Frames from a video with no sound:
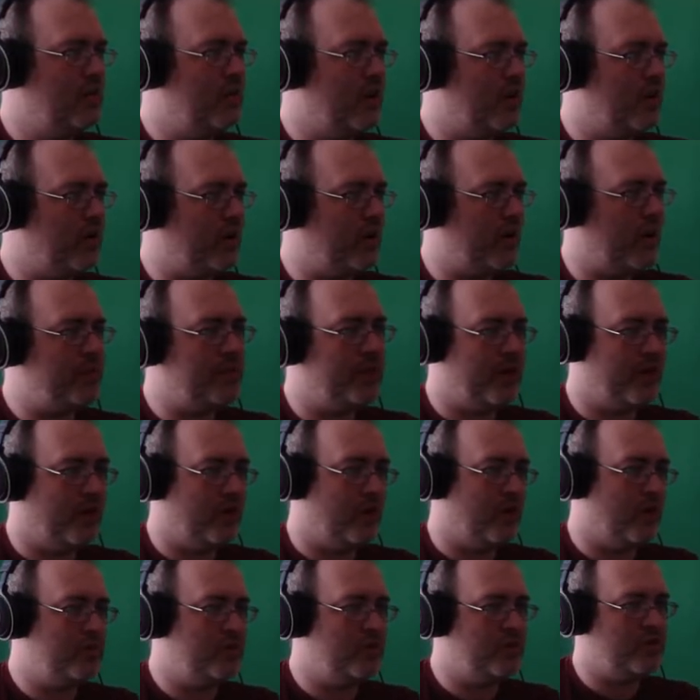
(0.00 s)
While grappling an
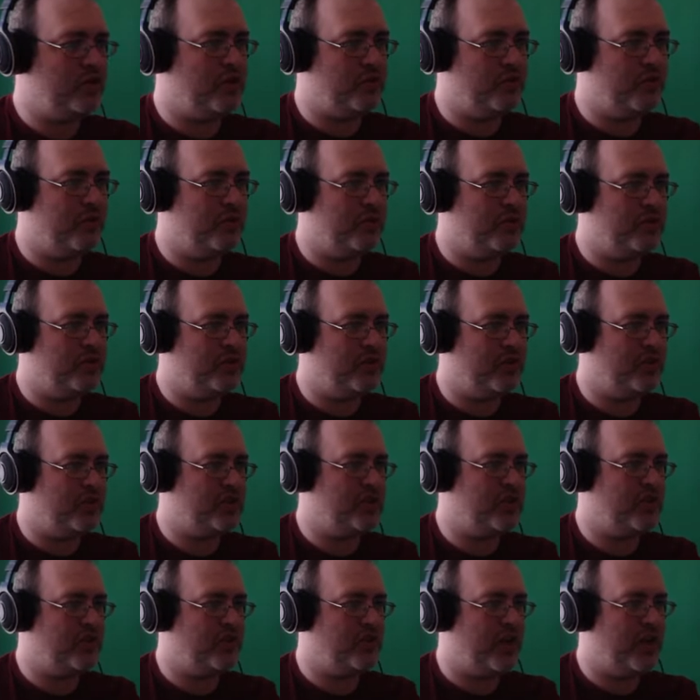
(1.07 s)
arm, use your movements to
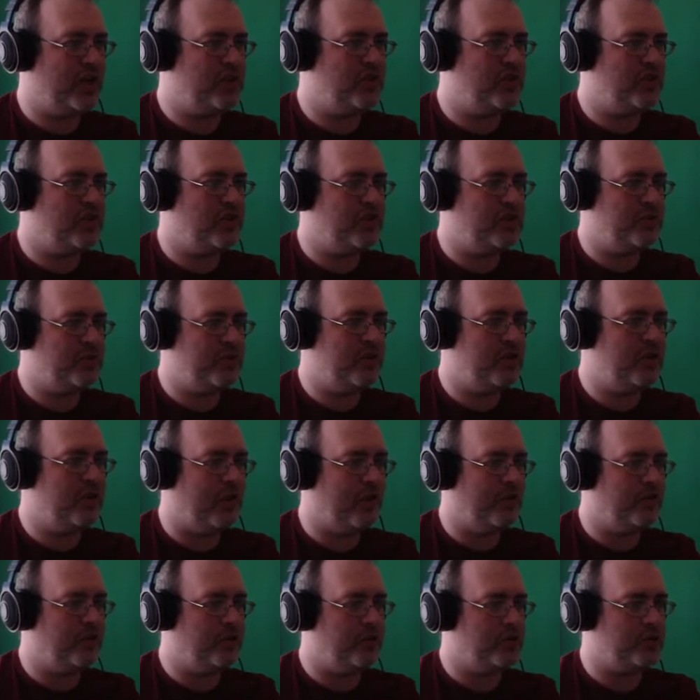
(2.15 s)
adjust the direction and speed
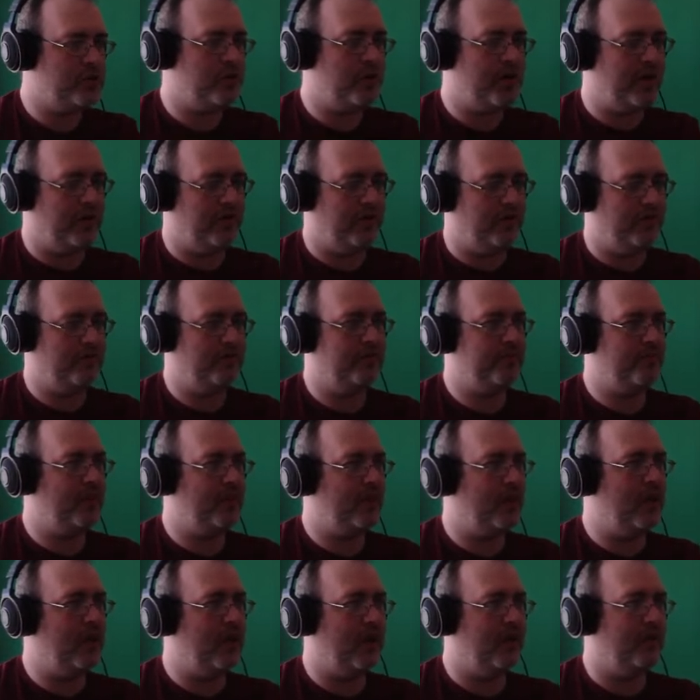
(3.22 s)
of your swing.
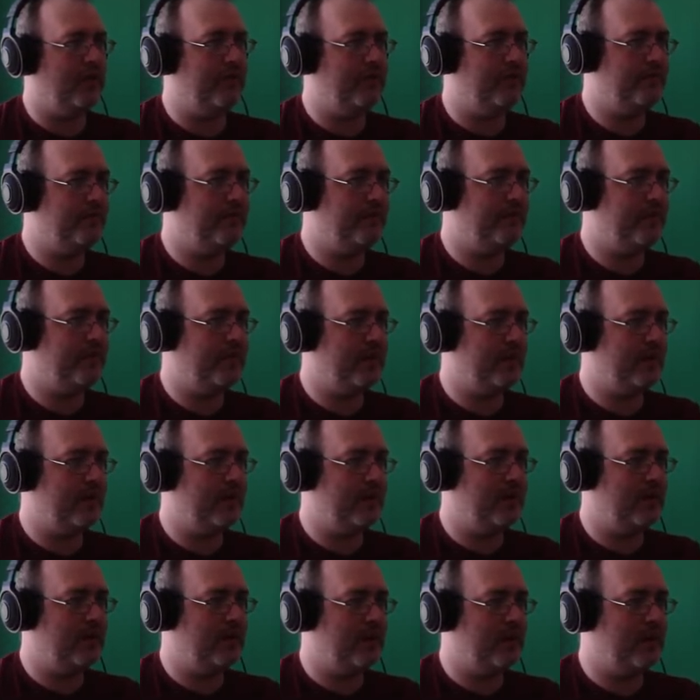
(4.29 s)
Ah.
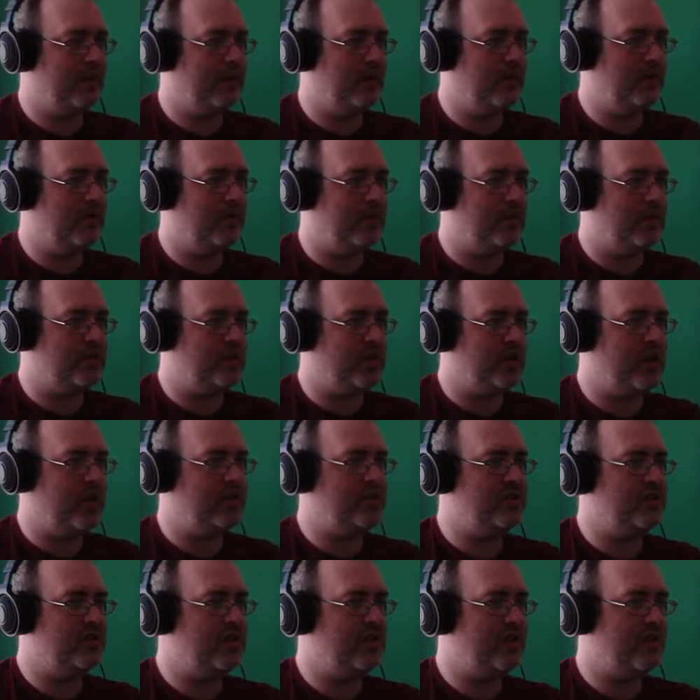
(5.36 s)
Makes
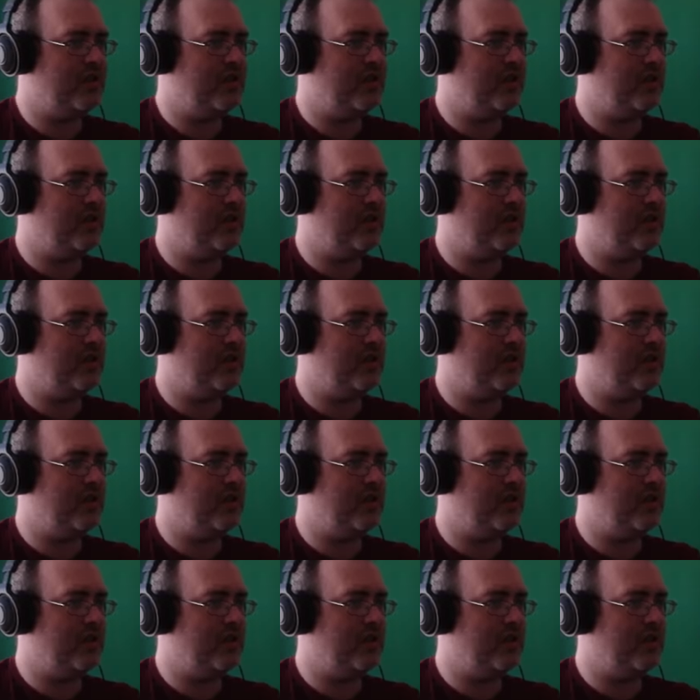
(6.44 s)
sense.